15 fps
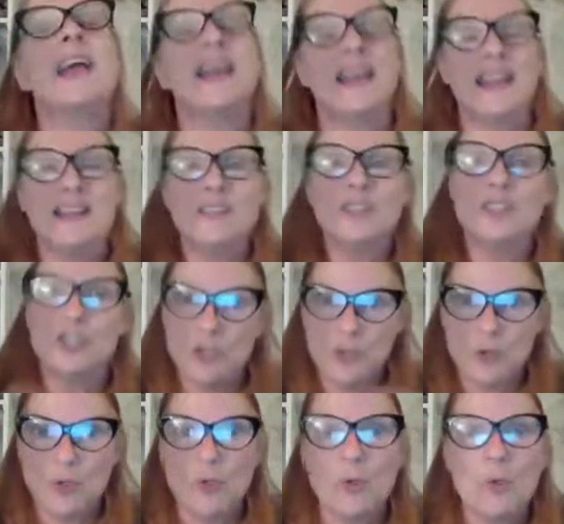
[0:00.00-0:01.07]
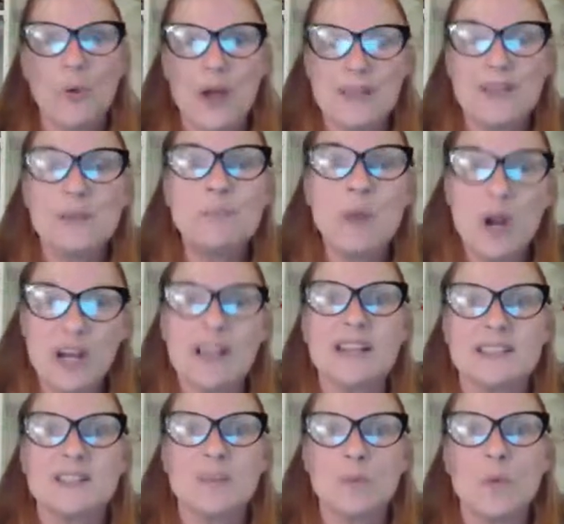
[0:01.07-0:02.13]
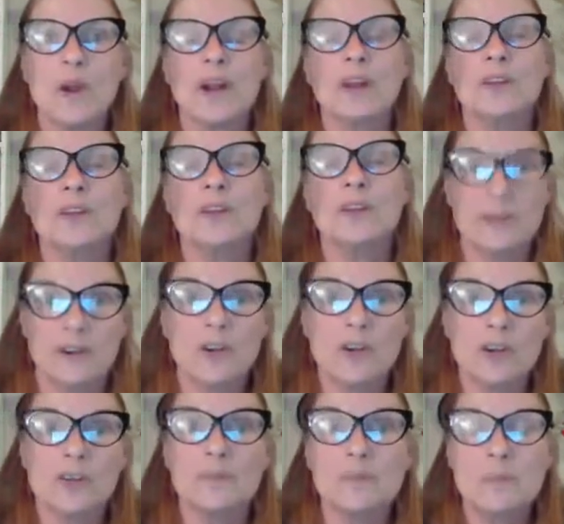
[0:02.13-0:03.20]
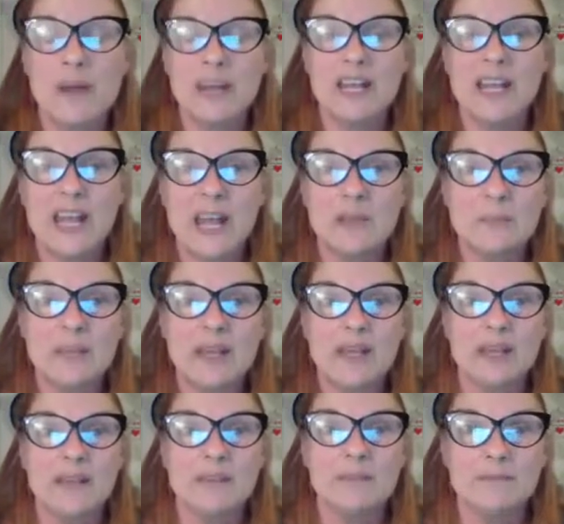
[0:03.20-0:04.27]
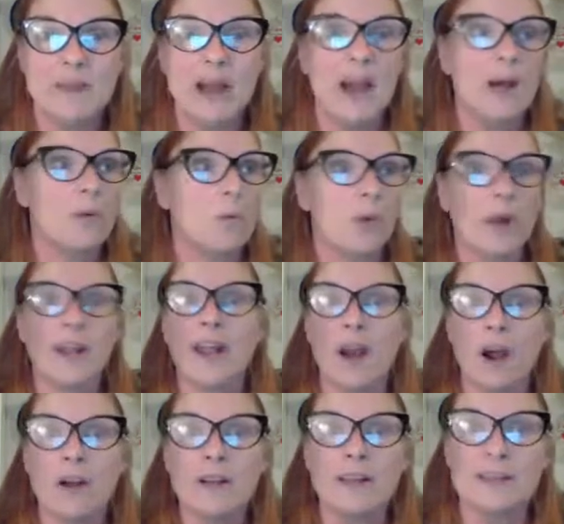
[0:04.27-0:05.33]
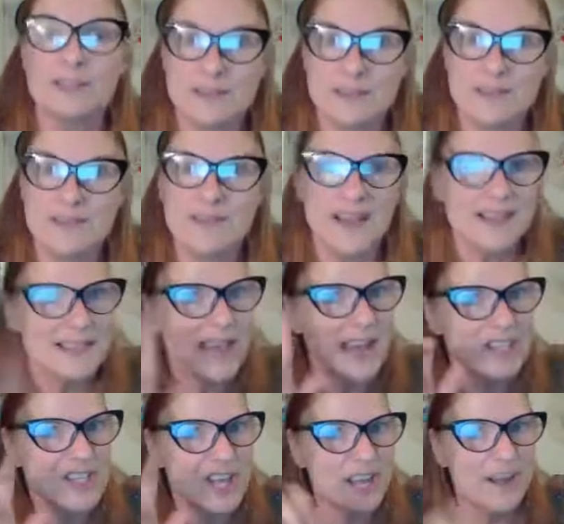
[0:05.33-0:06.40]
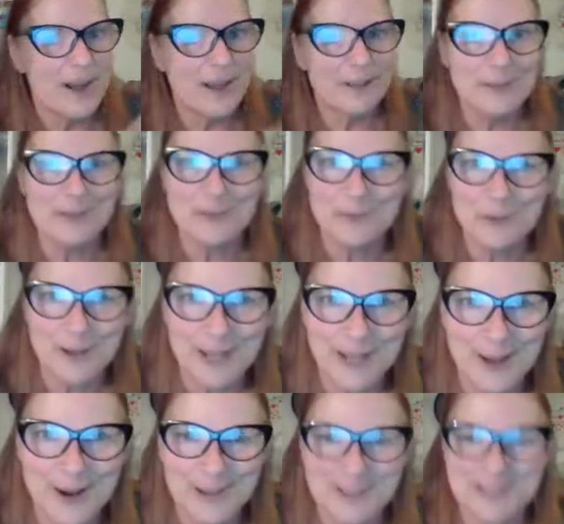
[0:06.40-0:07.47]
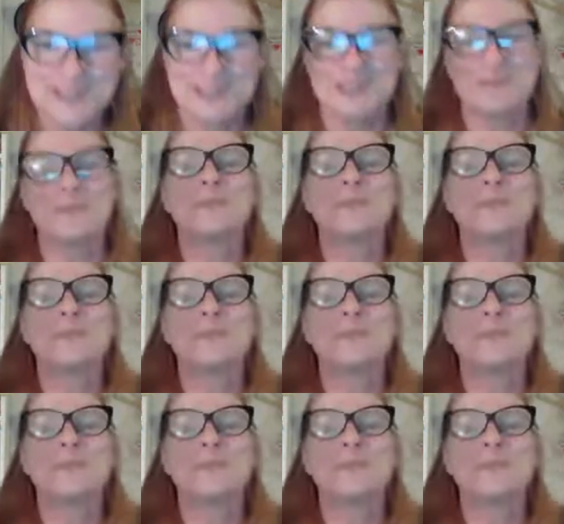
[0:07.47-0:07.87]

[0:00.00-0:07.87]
into the markets where you can earn money and be a working artist. That's a hashtag I use, working artist.